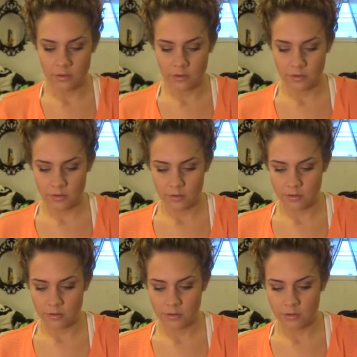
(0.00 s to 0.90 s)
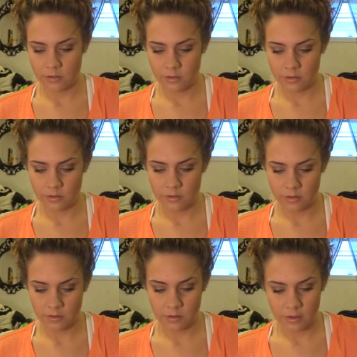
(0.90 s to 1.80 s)

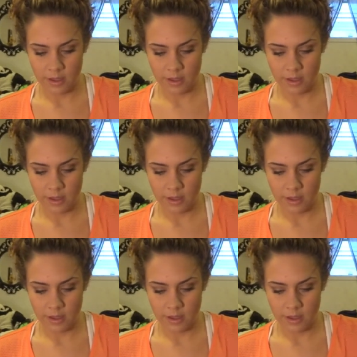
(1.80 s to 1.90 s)
No one is speaking in this clip.